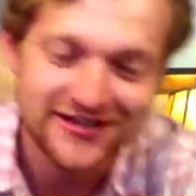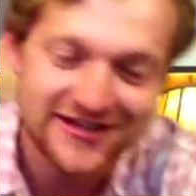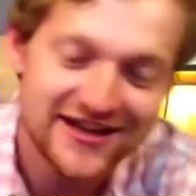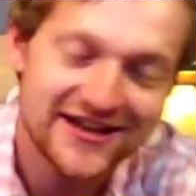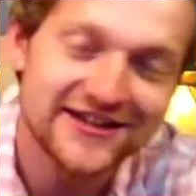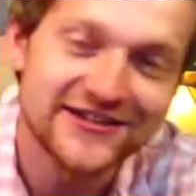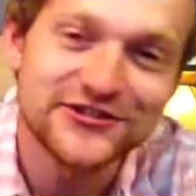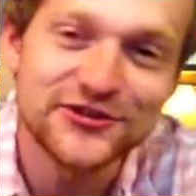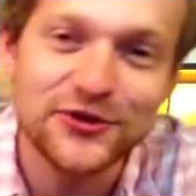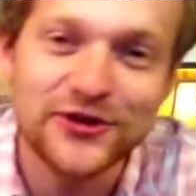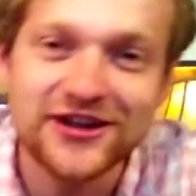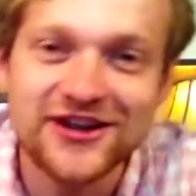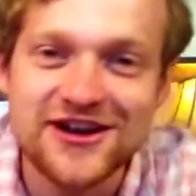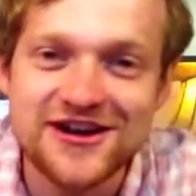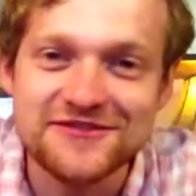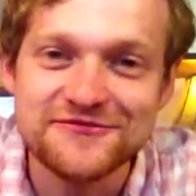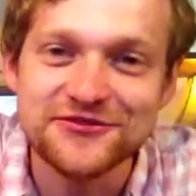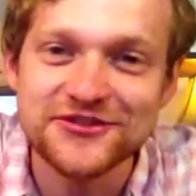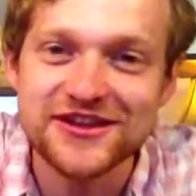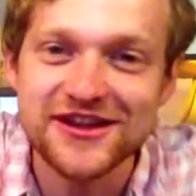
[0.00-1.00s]
day, so I
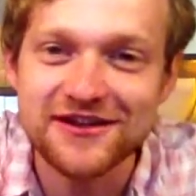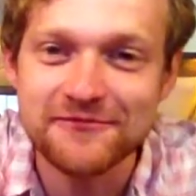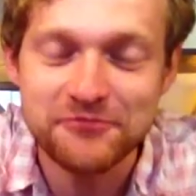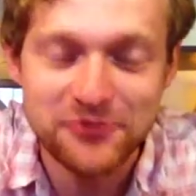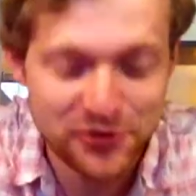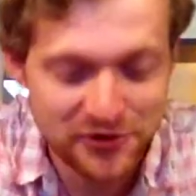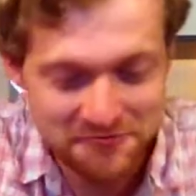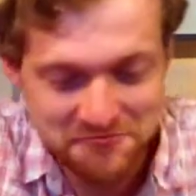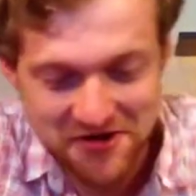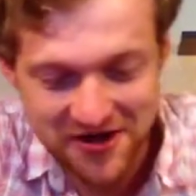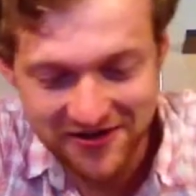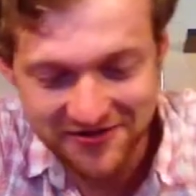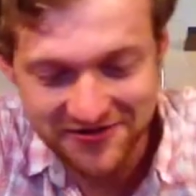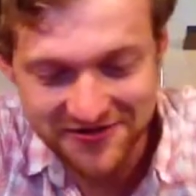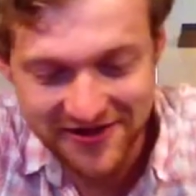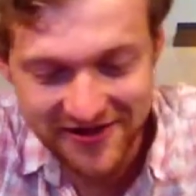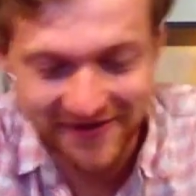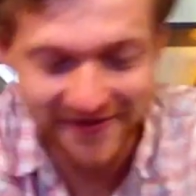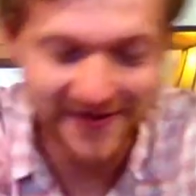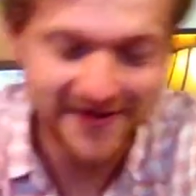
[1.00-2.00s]
kind of start putting
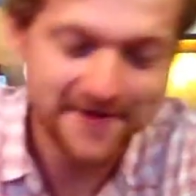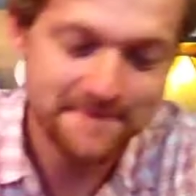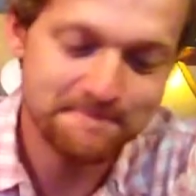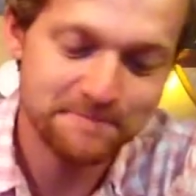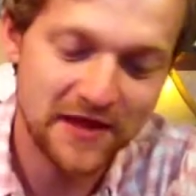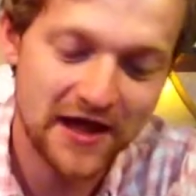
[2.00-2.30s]
puns out there.